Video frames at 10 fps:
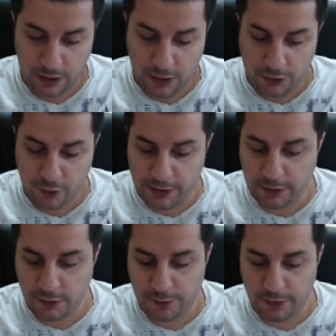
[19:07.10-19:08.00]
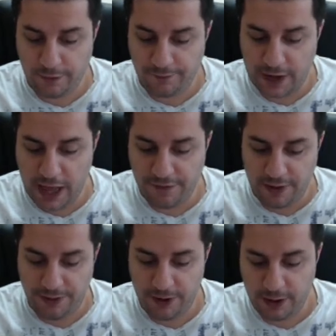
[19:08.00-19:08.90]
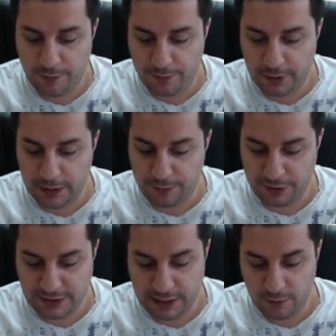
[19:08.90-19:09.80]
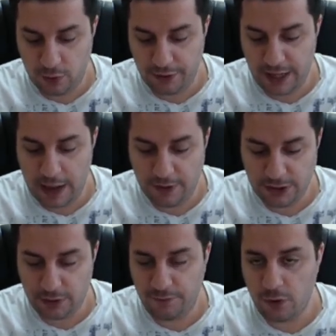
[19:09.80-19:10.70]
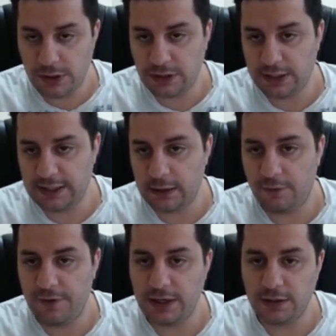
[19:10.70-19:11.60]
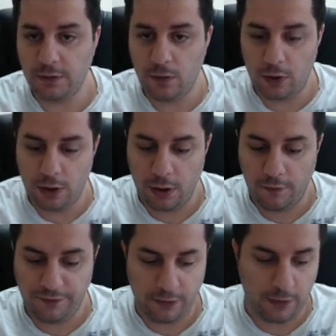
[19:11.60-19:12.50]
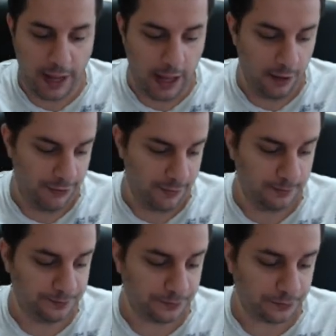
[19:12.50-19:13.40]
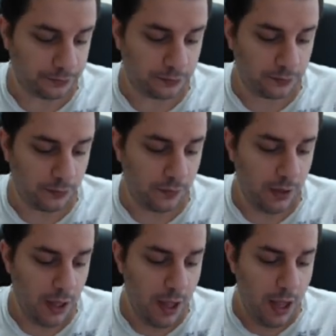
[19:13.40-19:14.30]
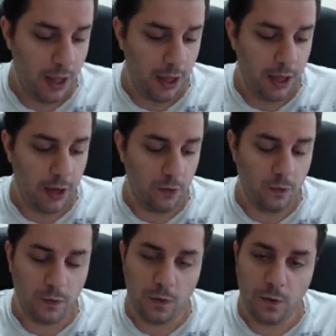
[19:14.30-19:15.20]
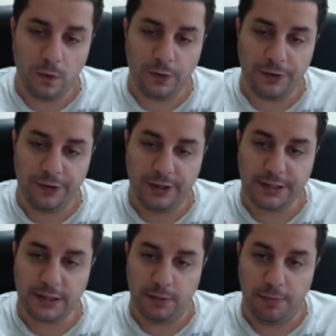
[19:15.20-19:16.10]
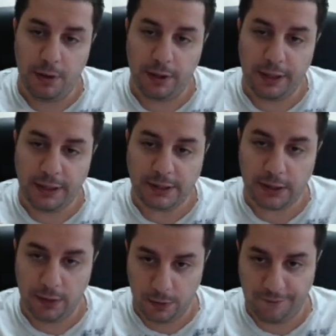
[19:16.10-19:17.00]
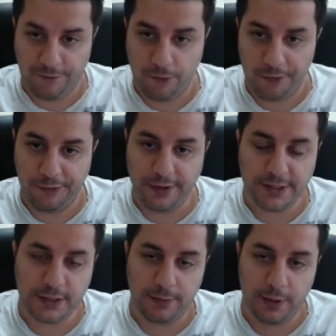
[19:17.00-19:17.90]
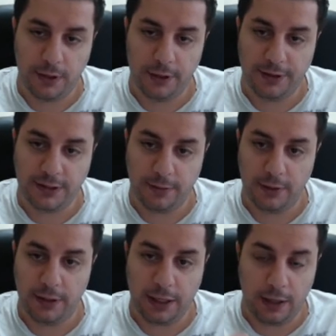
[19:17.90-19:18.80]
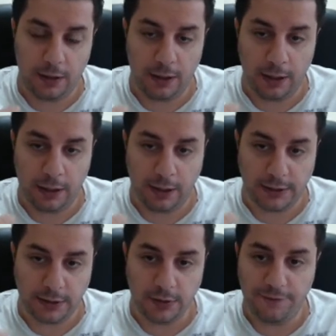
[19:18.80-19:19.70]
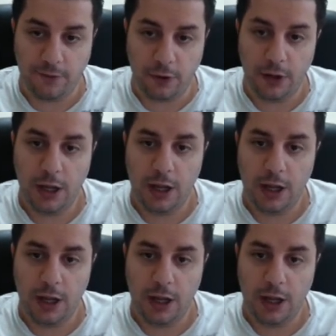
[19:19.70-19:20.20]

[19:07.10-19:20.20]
22.5 and 30% more damage, and of course you're going to sacrifice more of your health. Who this ability is good for? This ability is good for